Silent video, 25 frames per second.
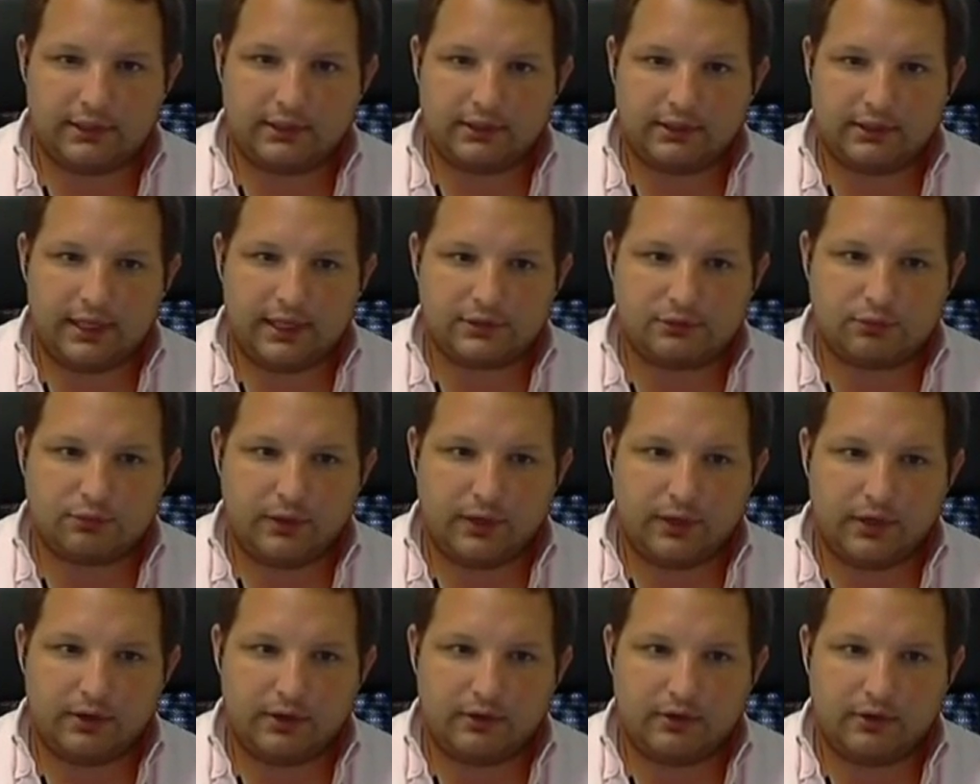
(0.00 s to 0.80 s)
I think
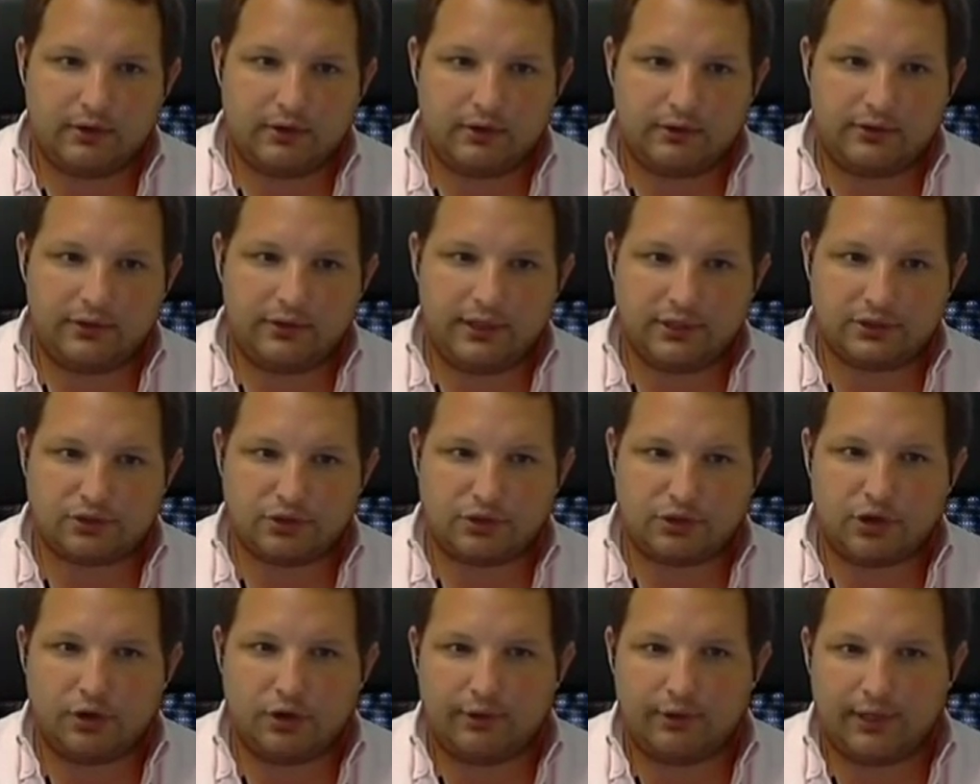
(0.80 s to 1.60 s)
that's where
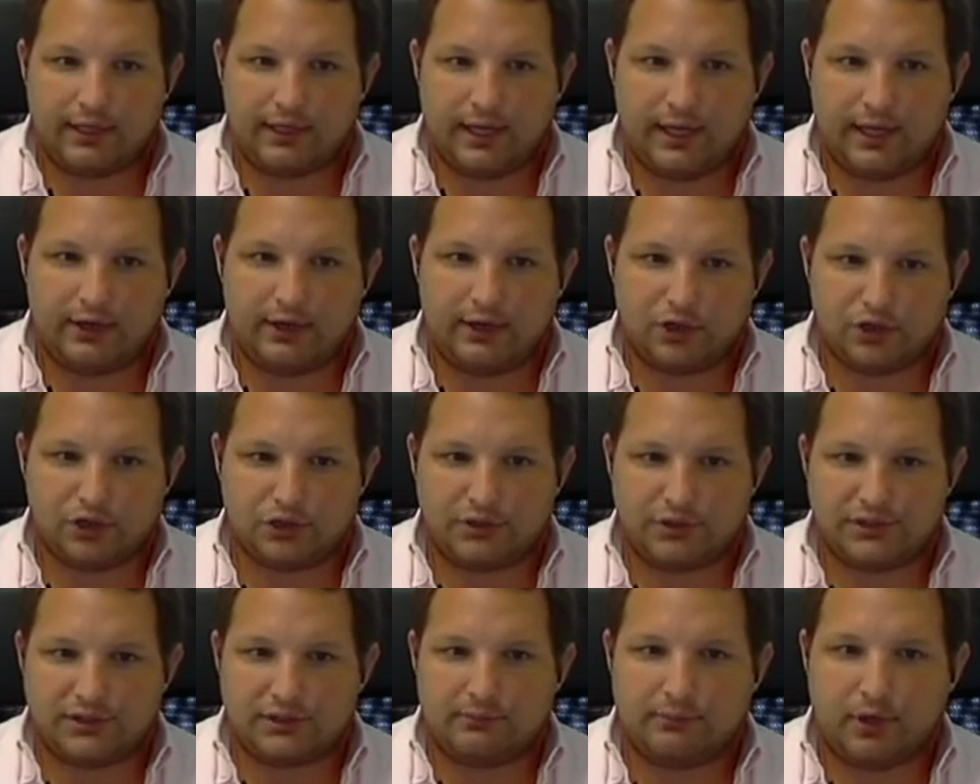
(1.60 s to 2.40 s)
things are going, and
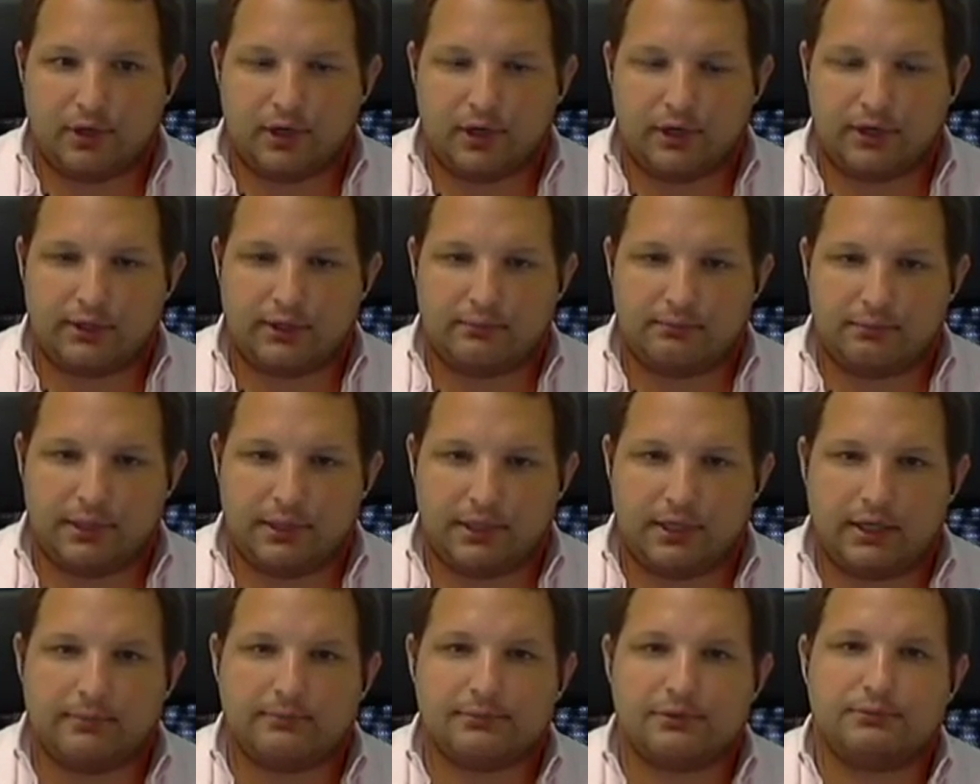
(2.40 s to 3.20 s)
also as the
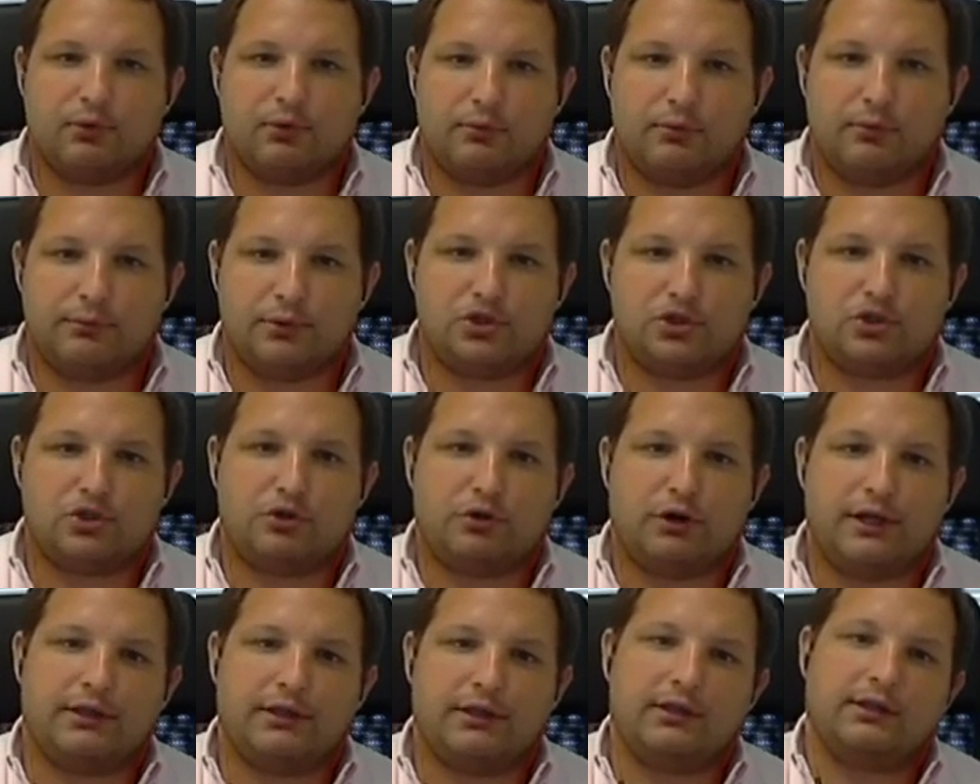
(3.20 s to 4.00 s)
market becomes more
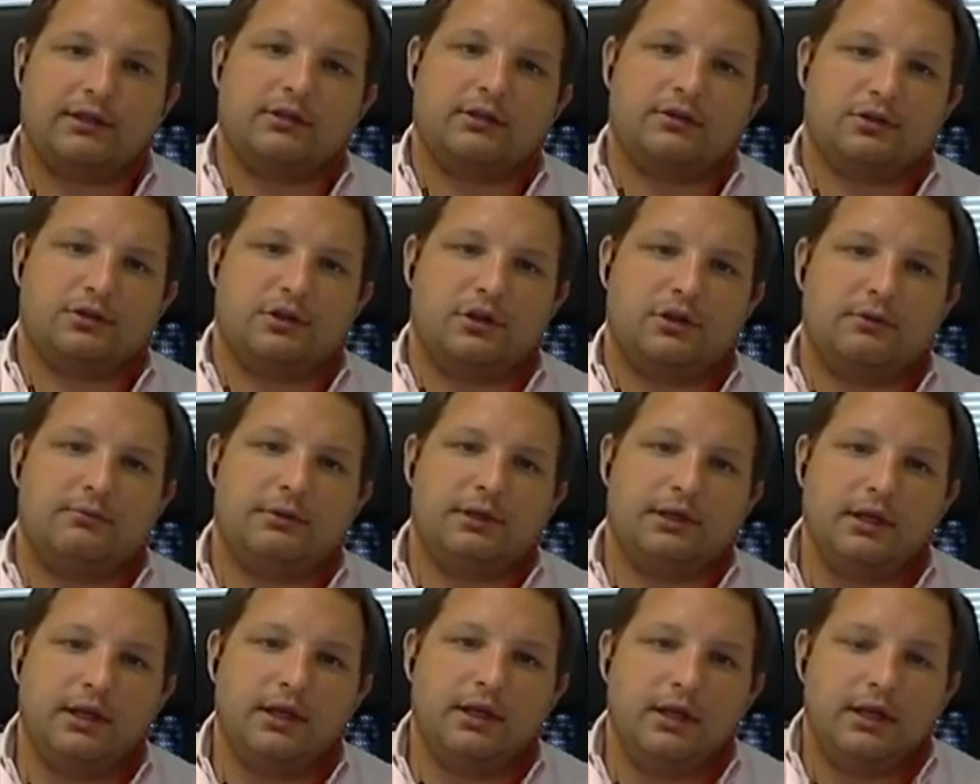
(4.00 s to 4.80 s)
mature, I think there's
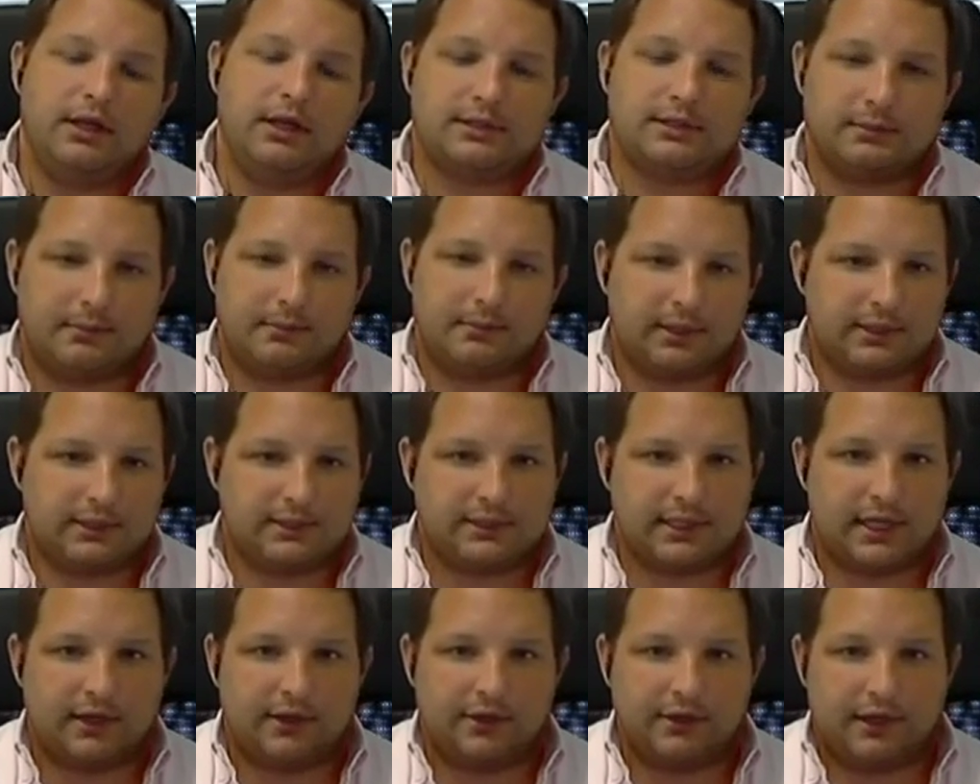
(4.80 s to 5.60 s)
going to be some
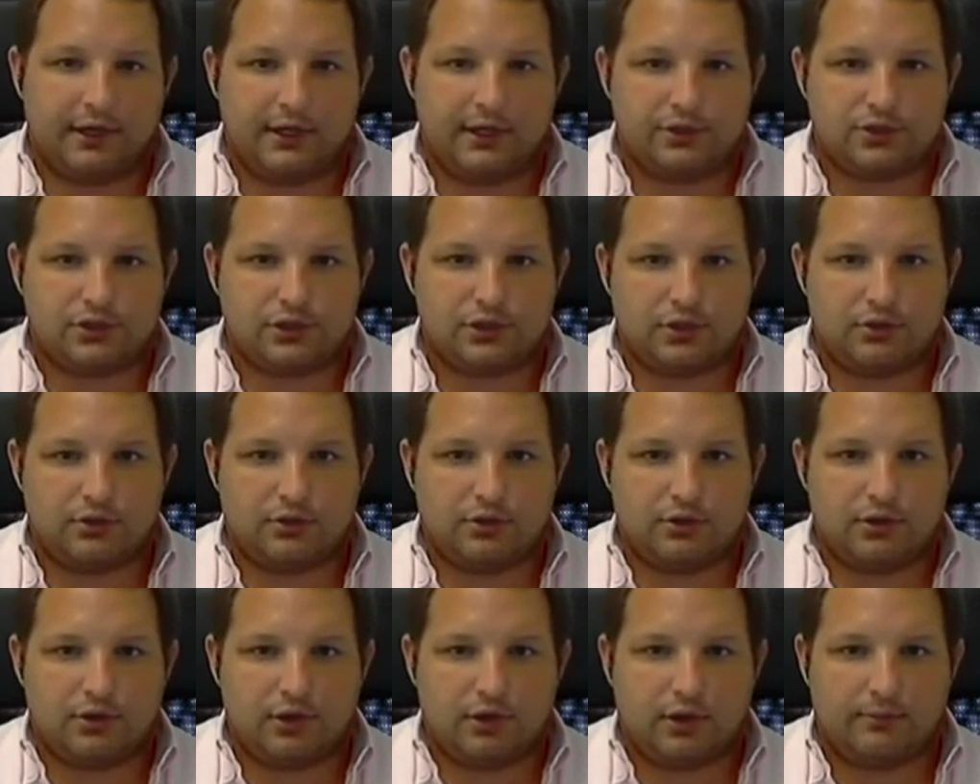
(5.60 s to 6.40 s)

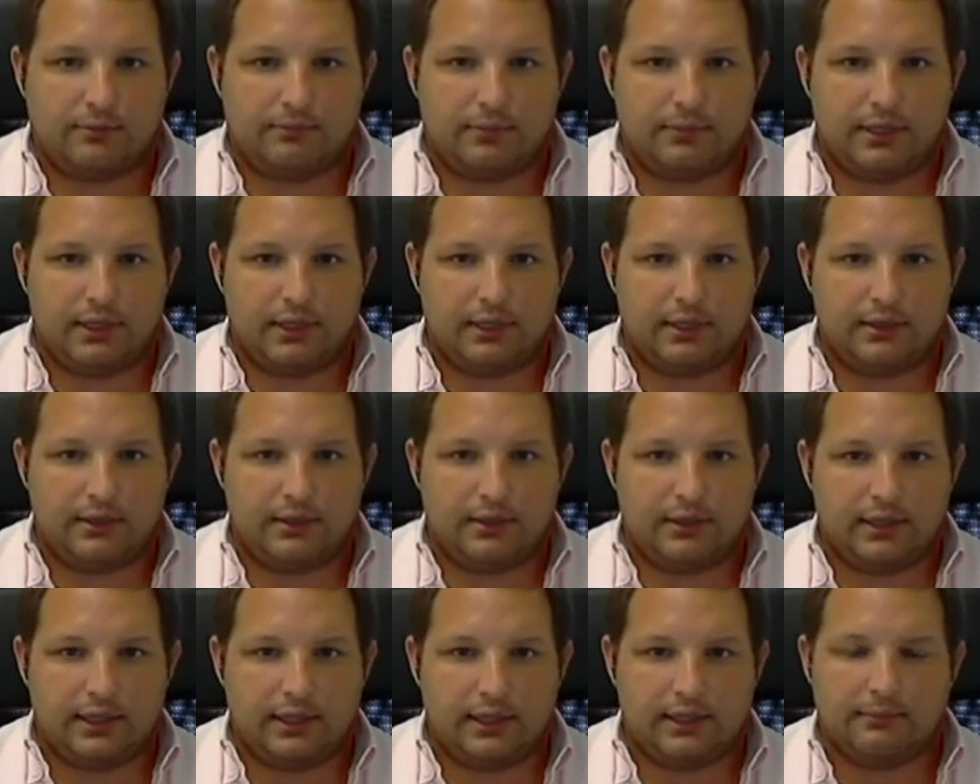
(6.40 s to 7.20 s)
consolidation
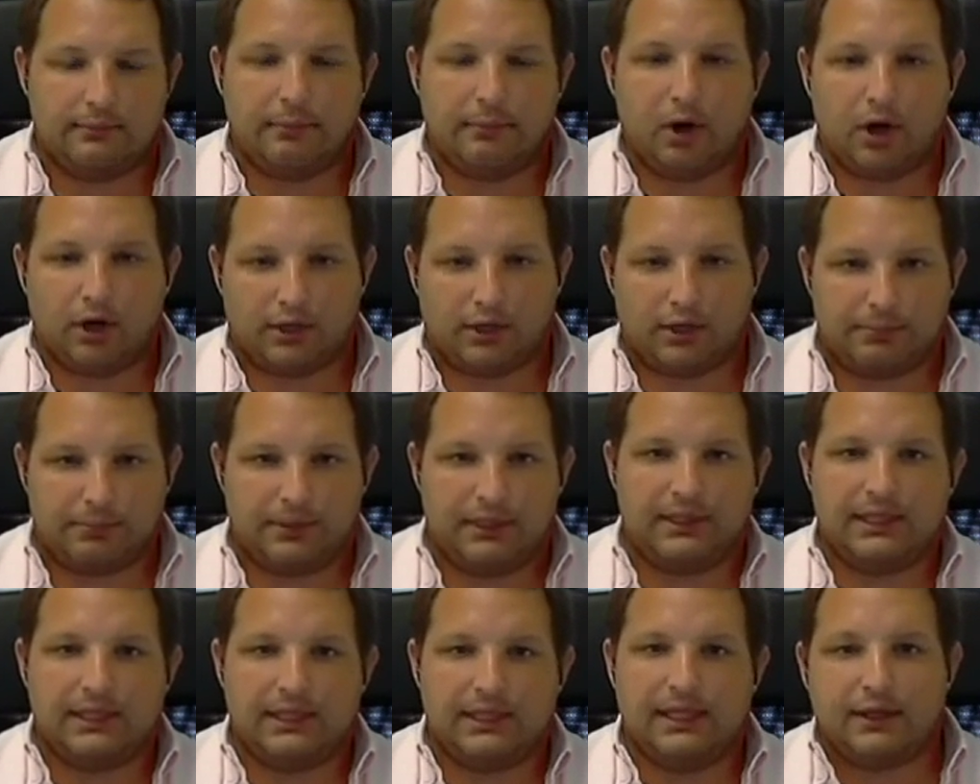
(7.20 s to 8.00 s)
in the
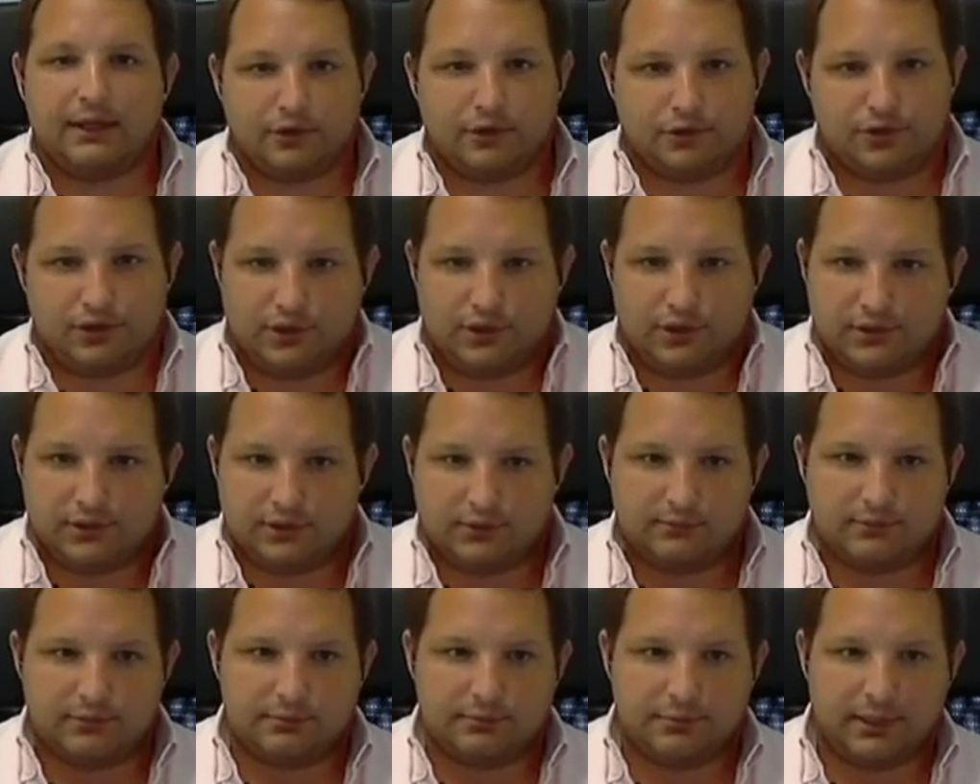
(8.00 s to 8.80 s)
market, in the
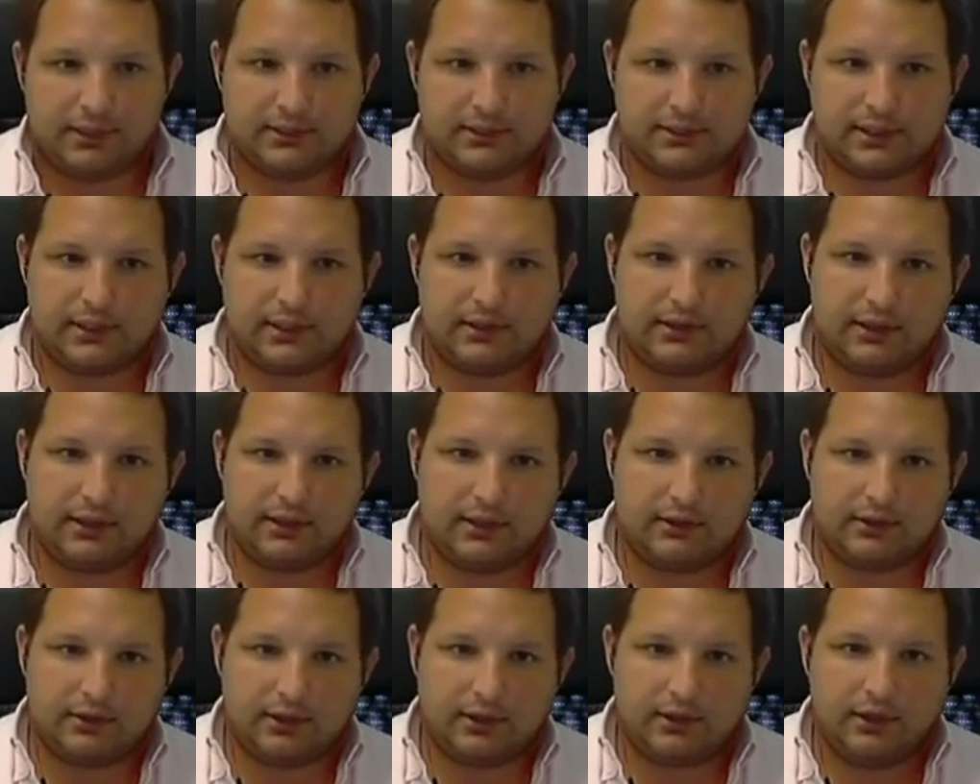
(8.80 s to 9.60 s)
ecosystems, because I
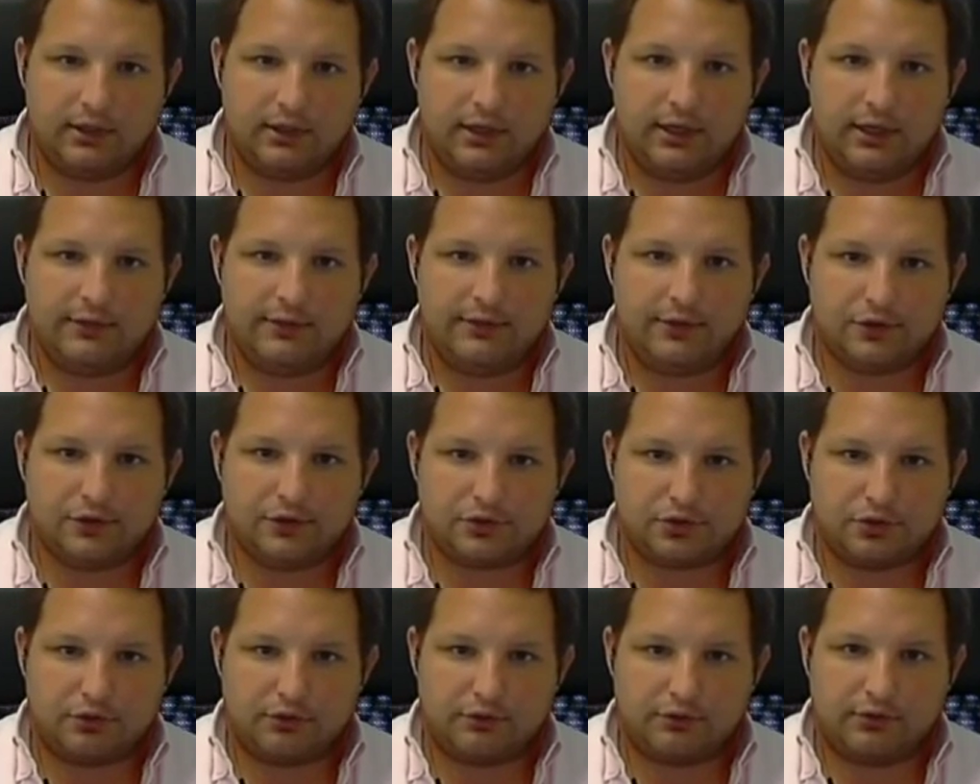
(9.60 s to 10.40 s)
think that
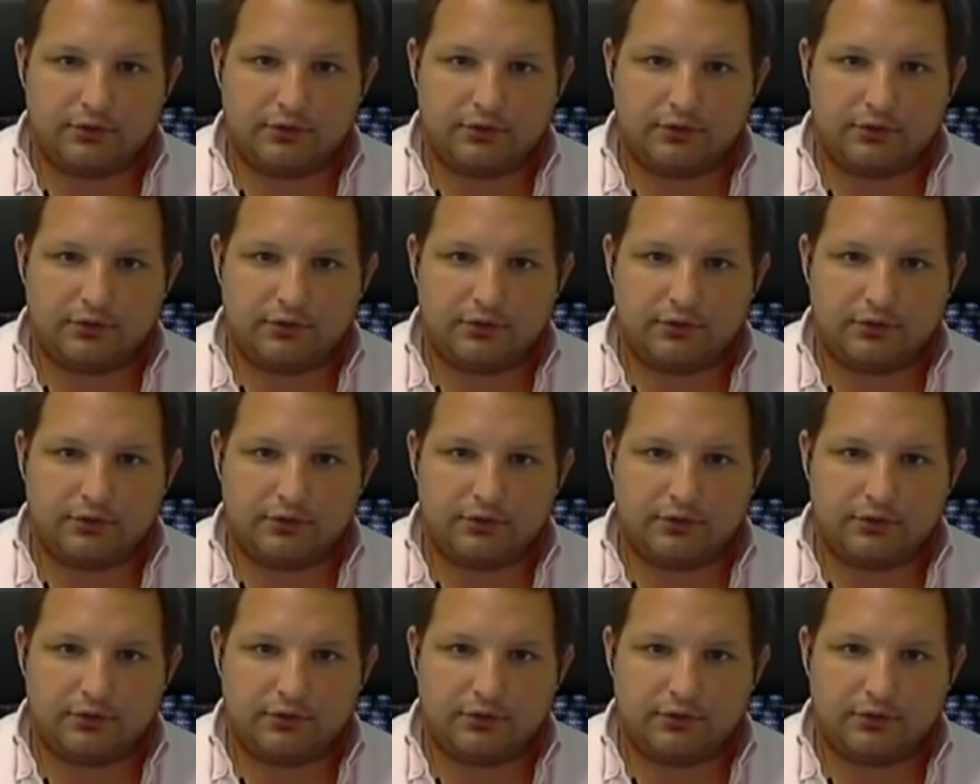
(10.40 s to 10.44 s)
